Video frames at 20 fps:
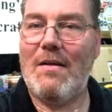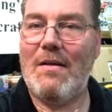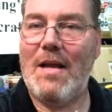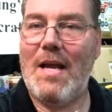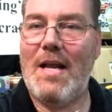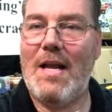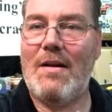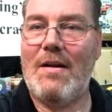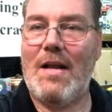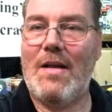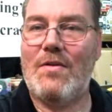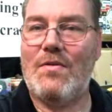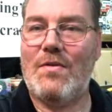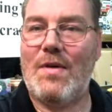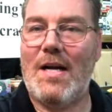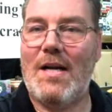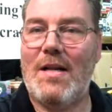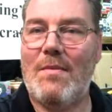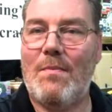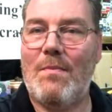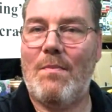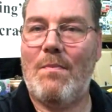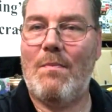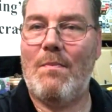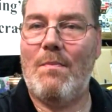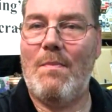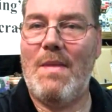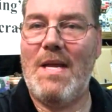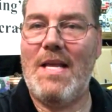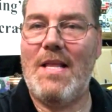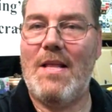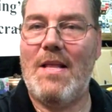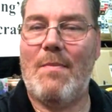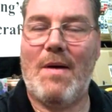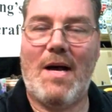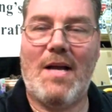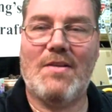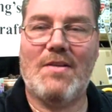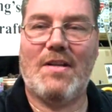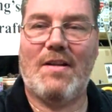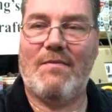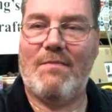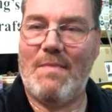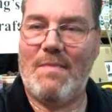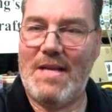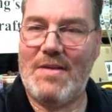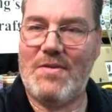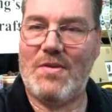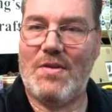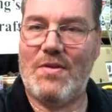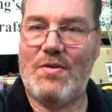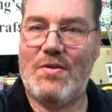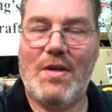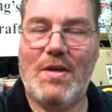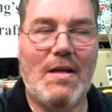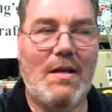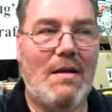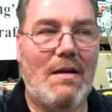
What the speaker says: and try to be the positive message,